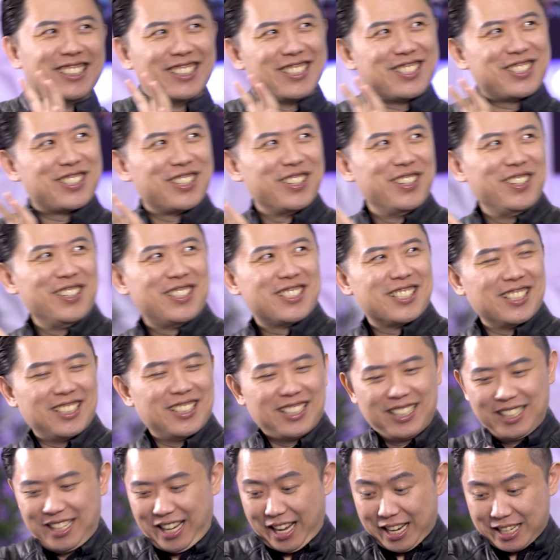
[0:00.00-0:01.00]
the suits,
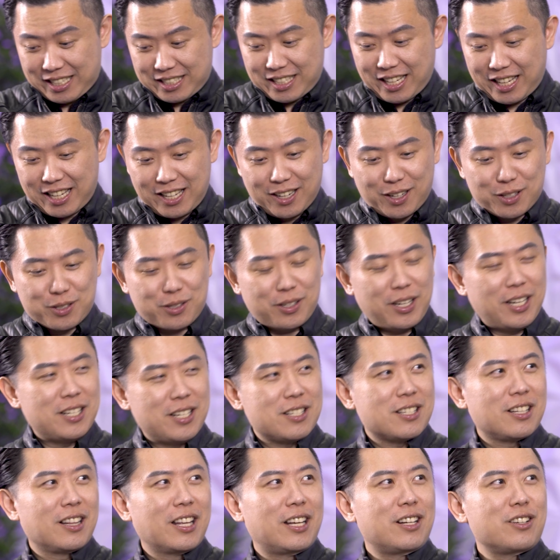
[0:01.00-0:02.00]
and he also has
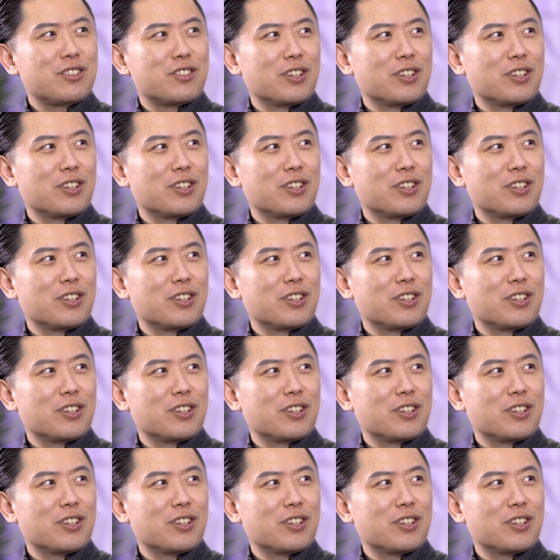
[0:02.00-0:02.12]
a leather